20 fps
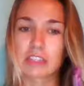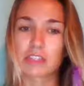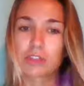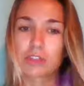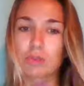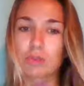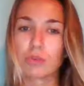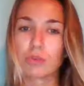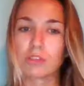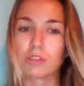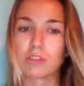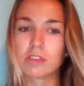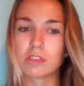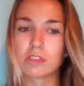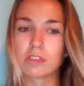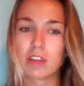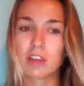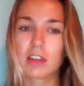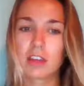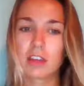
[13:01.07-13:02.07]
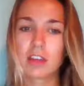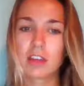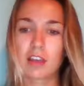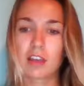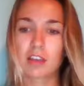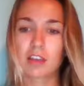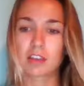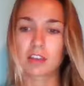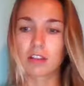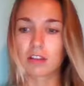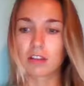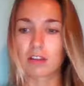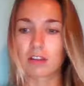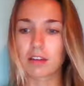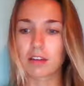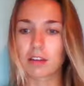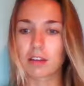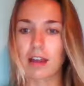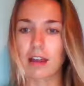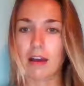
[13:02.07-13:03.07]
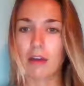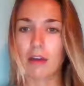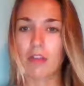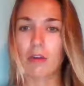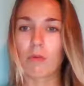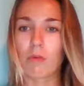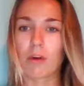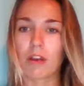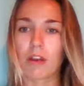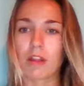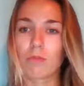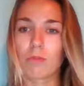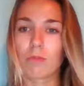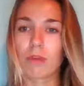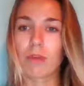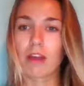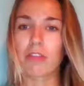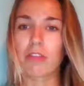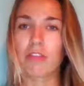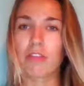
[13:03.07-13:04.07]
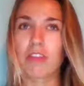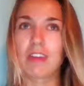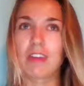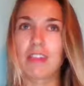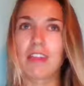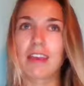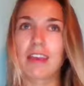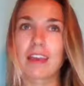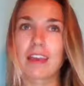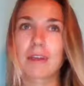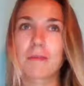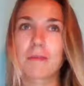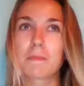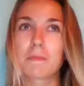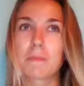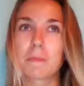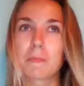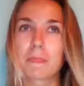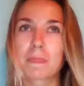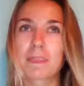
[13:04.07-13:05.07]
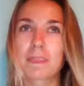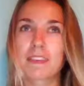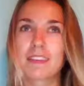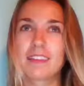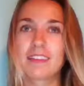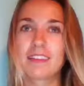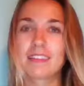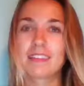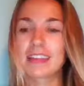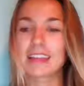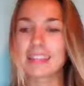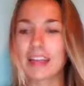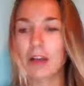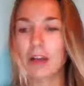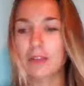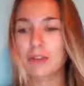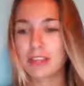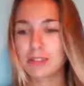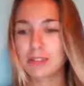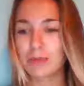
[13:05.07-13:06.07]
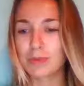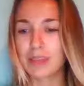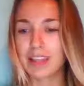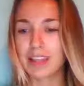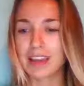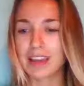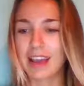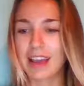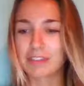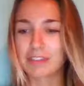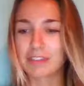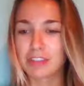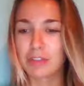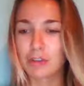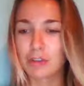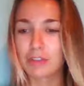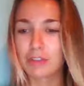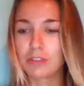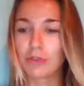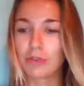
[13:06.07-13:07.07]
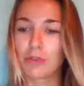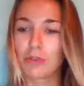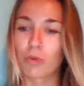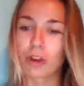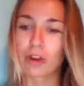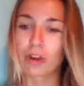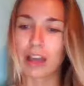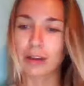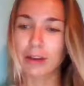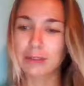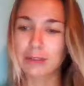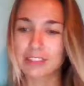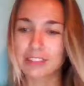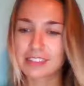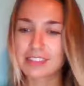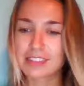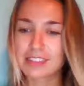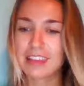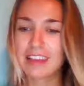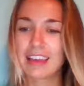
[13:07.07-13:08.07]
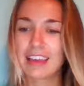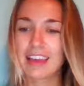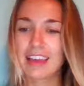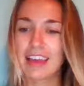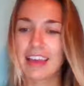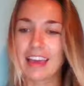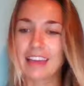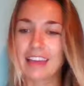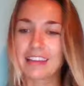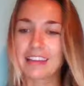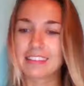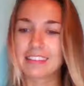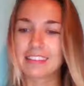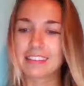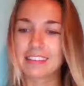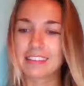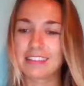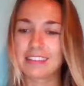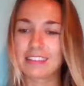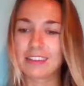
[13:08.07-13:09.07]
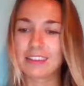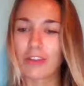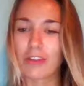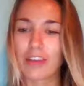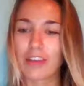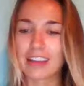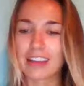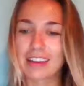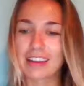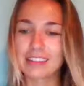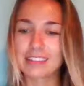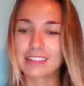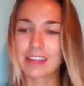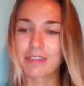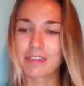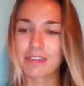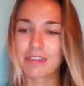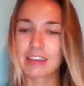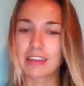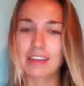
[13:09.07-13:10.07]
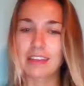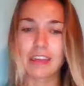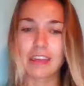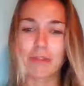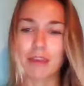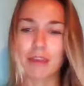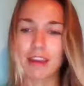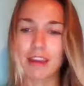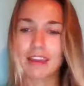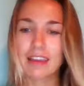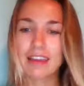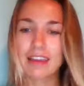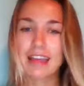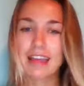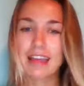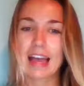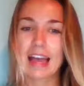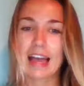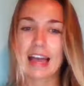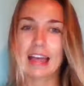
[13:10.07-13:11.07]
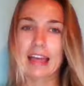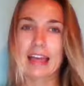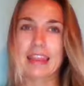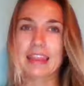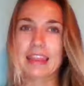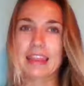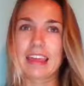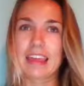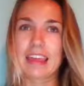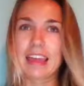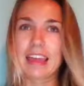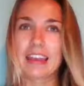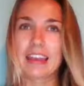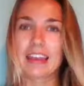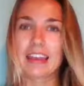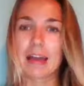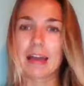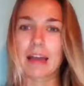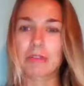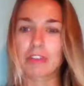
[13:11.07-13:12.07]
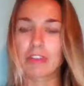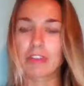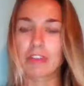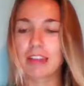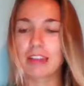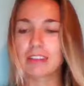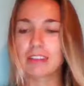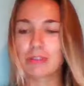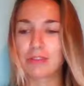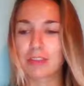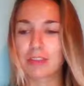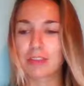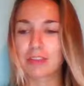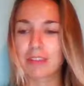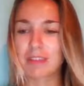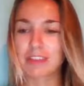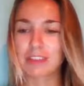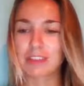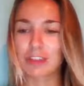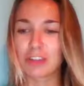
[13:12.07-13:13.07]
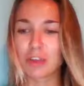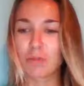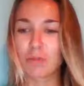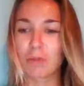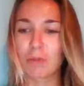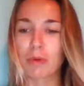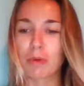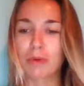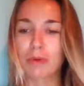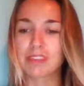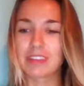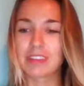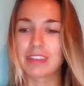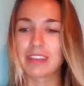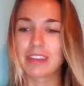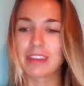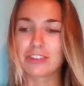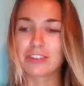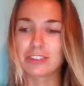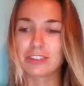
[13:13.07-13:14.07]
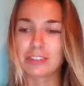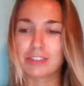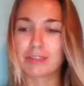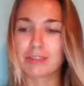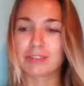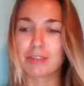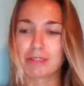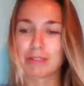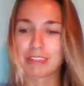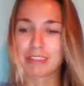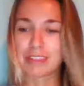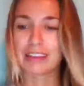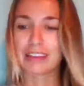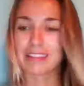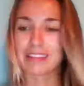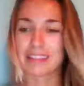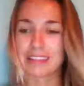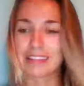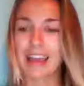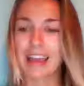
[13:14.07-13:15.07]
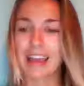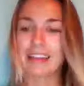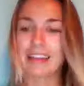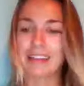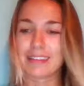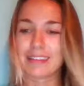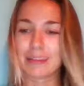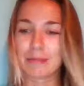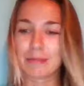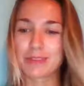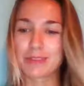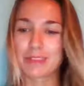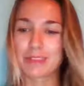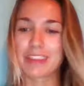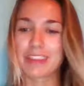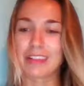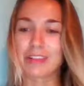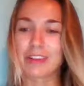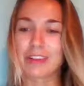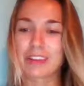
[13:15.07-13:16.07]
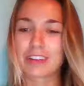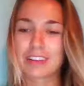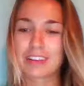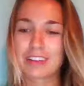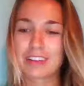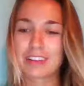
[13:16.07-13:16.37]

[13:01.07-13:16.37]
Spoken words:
tools to look how they wanted, rather than like nowadays we like have to do the workouts and all that kind of stuff and like eat right. And then I'm sure they had to do some of that too, but mostly they just used those things and tightened them so that they looked